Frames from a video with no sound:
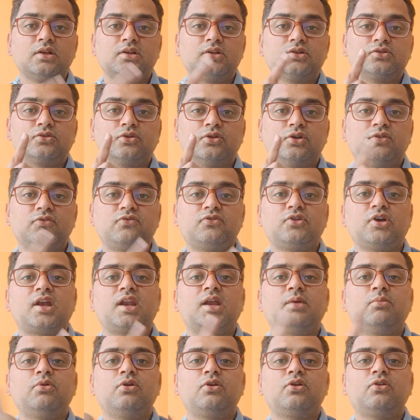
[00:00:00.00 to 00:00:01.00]
So if you are
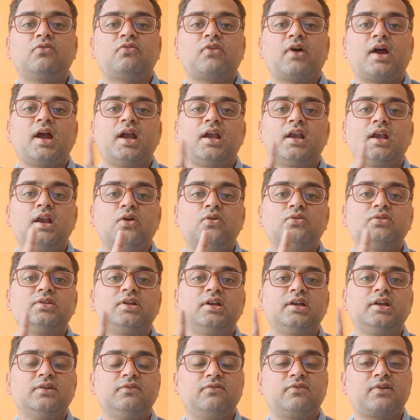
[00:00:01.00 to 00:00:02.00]
able to find out the
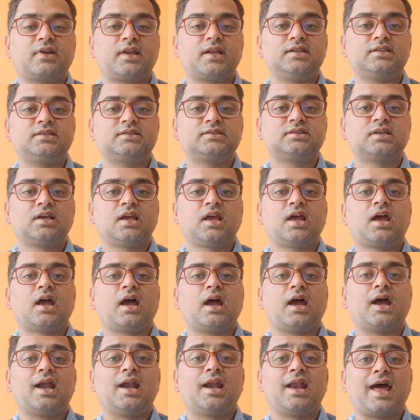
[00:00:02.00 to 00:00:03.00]
difference
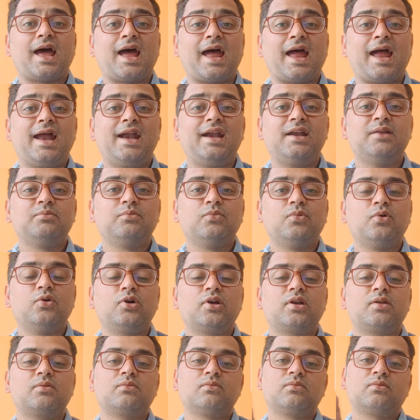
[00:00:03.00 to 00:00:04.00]
and add
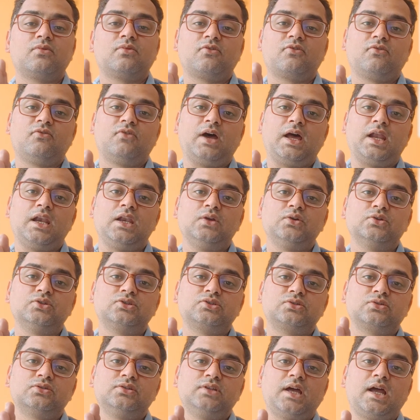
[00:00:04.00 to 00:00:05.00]
more values
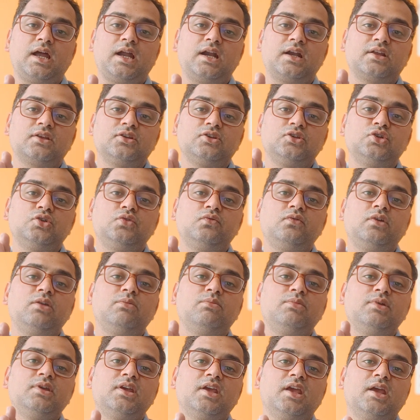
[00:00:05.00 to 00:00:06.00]
to that, you will
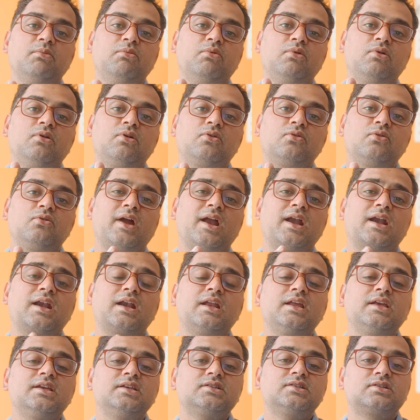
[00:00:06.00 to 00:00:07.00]
be able to at
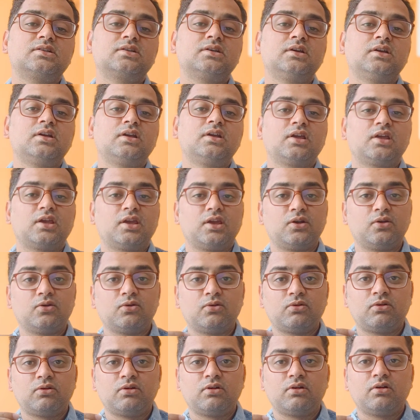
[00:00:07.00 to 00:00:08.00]
least
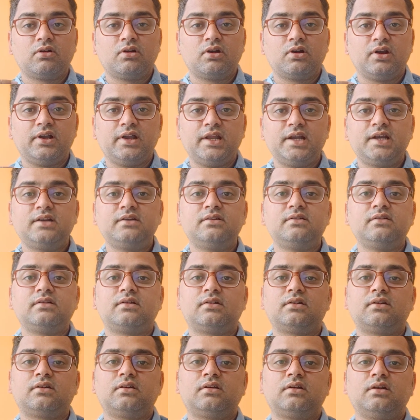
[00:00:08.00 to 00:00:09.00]
dig
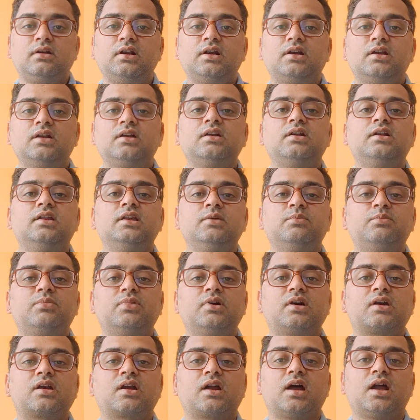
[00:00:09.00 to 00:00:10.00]
little
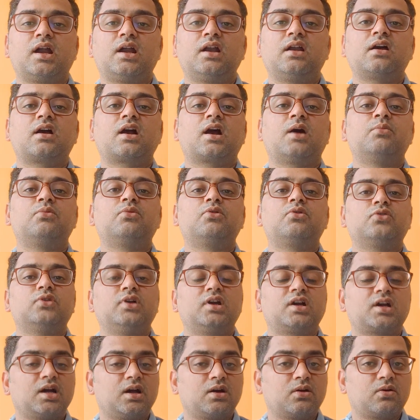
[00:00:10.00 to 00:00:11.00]
deeper and come to
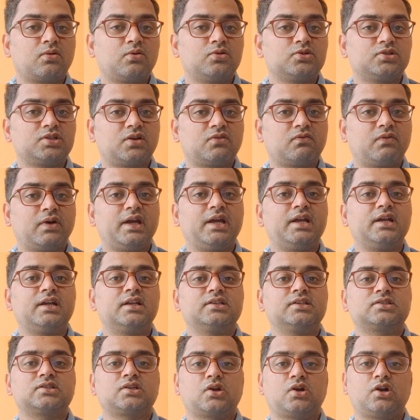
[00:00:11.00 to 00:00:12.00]
a conclusion why it
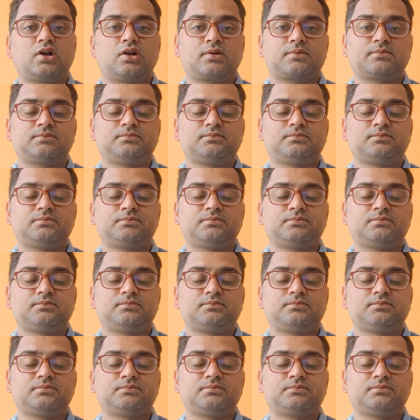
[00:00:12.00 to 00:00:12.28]
is not.